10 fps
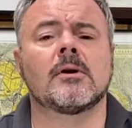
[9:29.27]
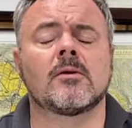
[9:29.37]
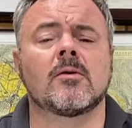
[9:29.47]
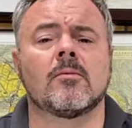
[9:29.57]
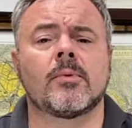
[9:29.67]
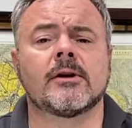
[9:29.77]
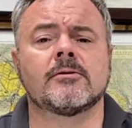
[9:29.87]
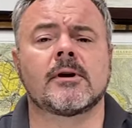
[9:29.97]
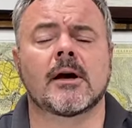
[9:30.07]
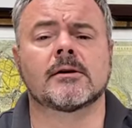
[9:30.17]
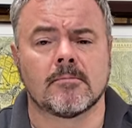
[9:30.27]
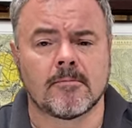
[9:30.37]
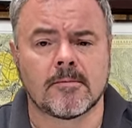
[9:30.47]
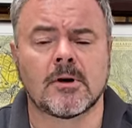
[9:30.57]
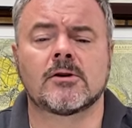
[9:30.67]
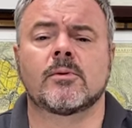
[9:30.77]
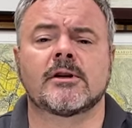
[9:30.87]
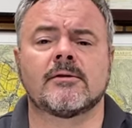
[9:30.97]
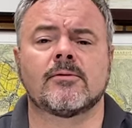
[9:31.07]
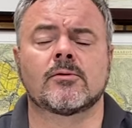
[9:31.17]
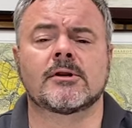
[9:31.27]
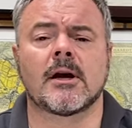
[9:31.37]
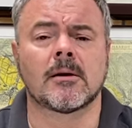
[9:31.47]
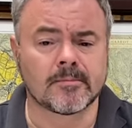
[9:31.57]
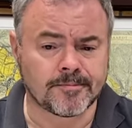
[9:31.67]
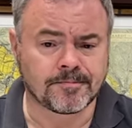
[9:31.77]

Grand Puy Ducasse 2014